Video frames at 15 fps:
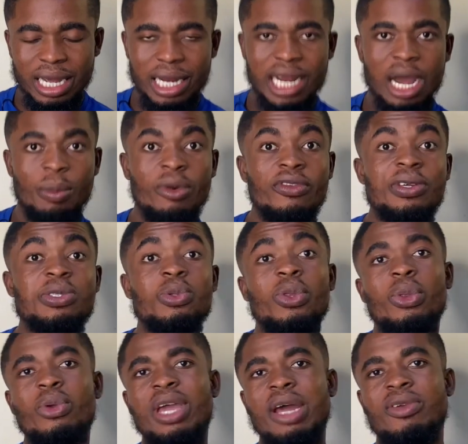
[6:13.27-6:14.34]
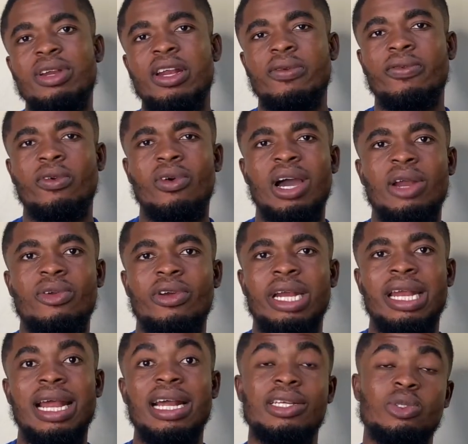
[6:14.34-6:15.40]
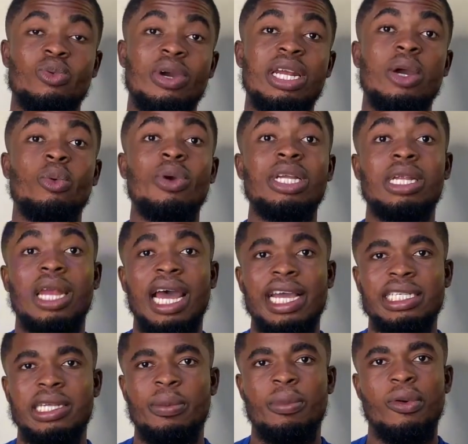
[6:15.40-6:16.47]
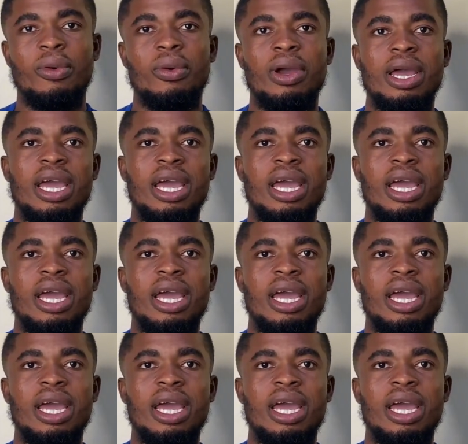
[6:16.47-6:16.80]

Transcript: Now moving to 300 and 400, that is where the weight lies the more.